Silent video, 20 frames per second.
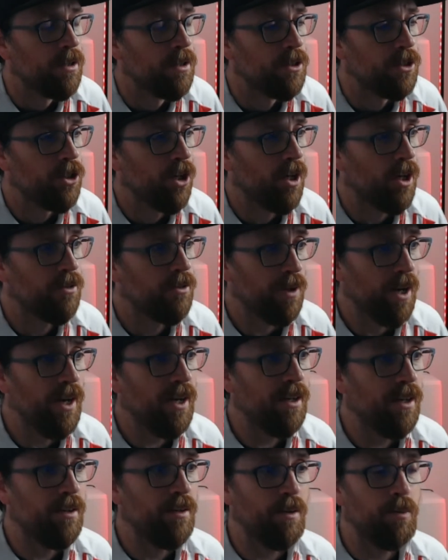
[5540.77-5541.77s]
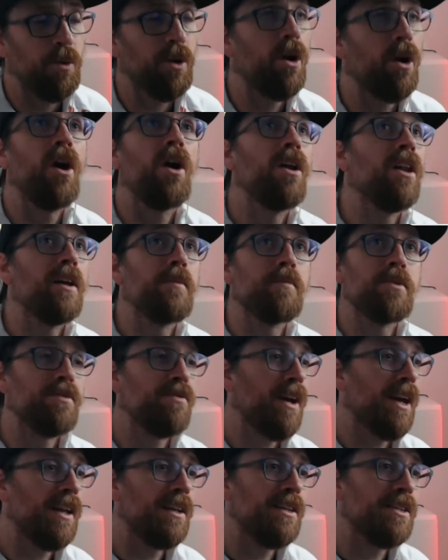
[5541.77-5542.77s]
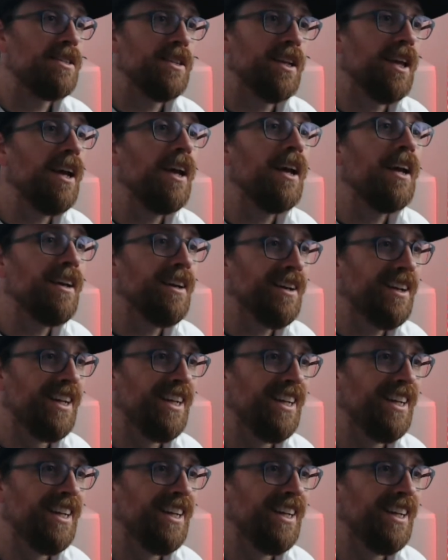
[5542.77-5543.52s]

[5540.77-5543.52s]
John Wright, we're all Imps fans today.